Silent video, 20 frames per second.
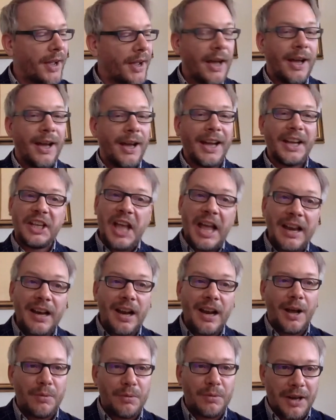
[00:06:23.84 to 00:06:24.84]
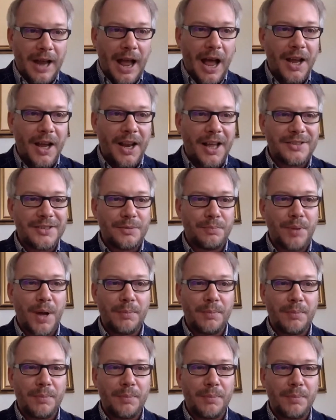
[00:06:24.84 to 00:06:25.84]
Again, I would highlight a
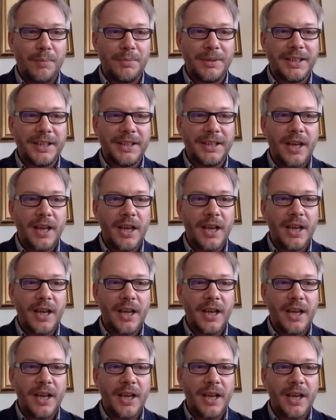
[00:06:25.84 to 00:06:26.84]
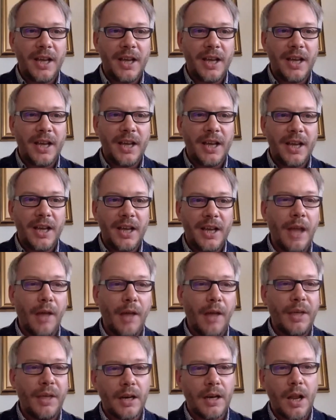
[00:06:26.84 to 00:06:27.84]
publication, I think in
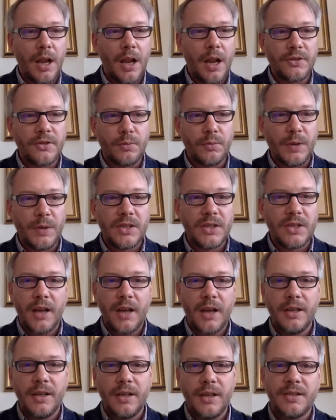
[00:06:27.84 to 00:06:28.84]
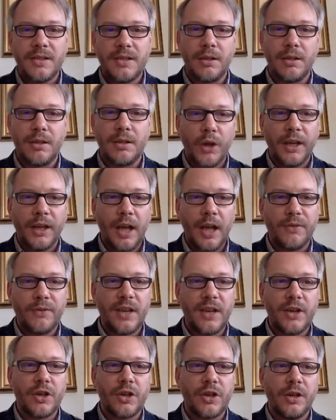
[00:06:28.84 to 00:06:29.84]
last week's Science, in the working life
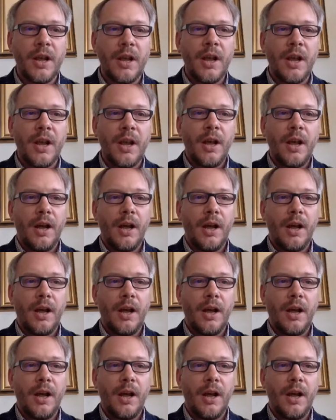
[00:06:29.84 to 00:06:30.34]
section,